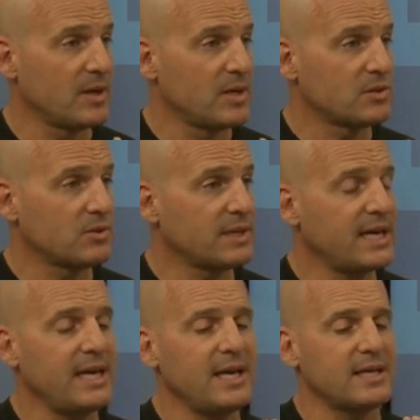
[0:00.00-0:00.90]
So the
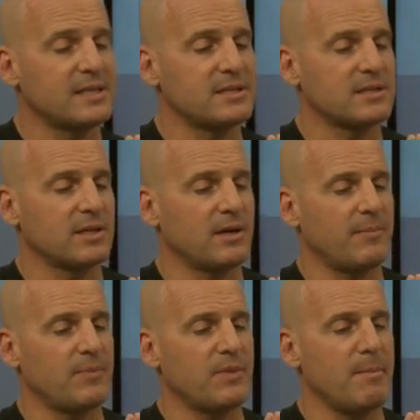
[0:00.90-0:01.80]
key is,
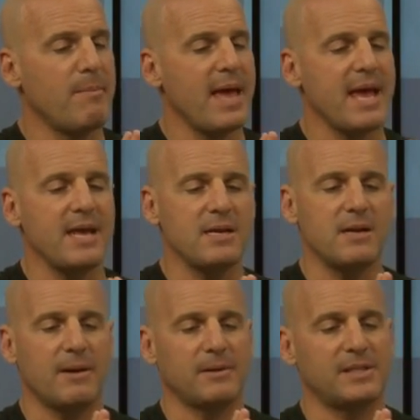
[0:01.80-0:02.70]
the
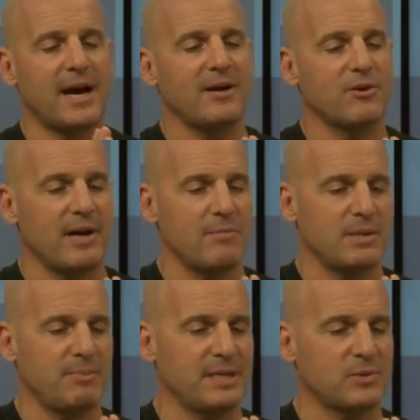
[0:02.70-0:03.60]
main diagram
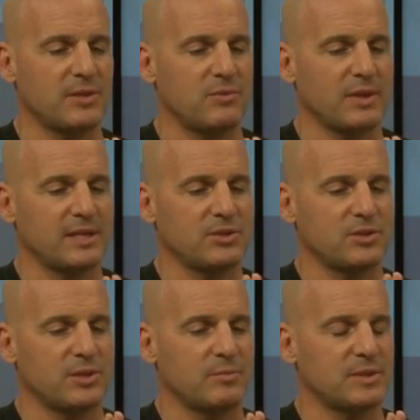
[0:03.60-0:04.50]
in peace within
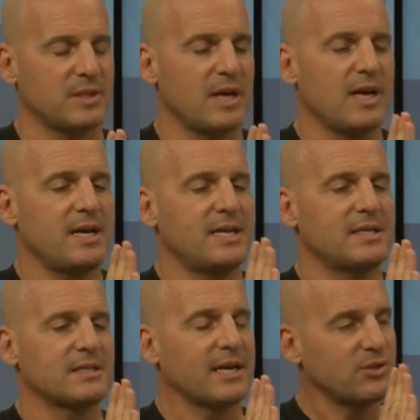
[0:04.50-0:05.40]
relationships
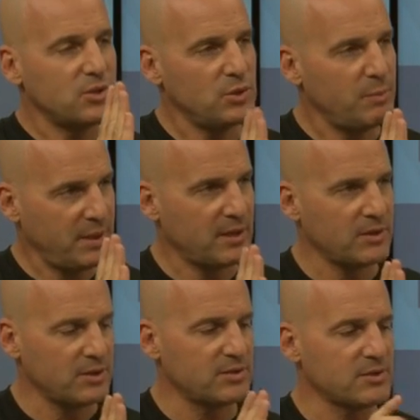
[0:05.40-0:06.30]
is like two
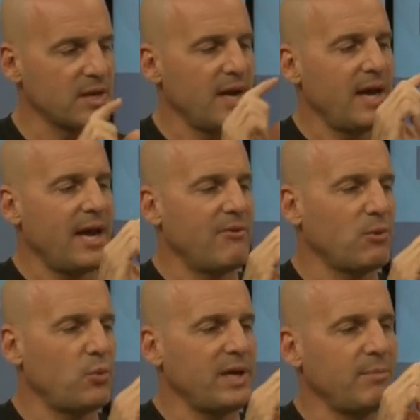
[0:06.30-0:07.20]
pillars, and the
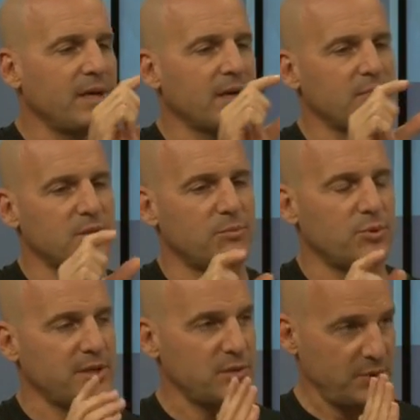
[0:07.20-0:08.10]
we becomes a
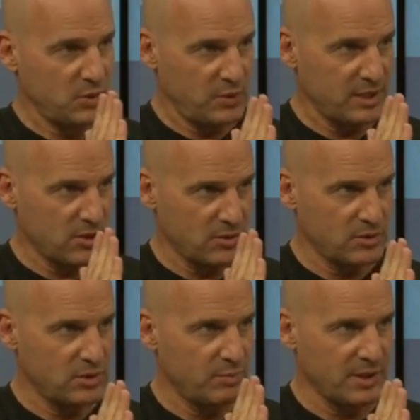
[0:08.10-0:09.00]
bridge between those
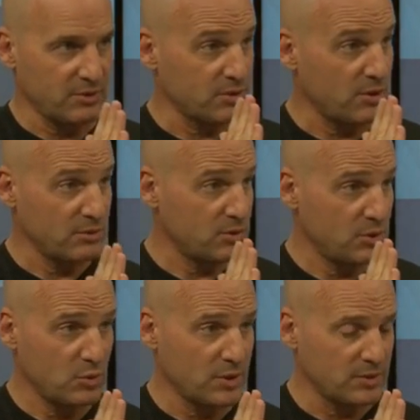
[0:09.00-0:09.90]
two pillars or those
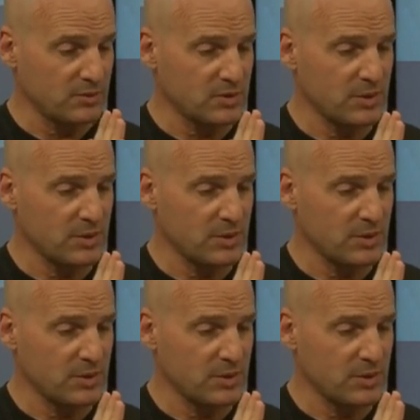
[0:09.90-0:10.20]
two worlds.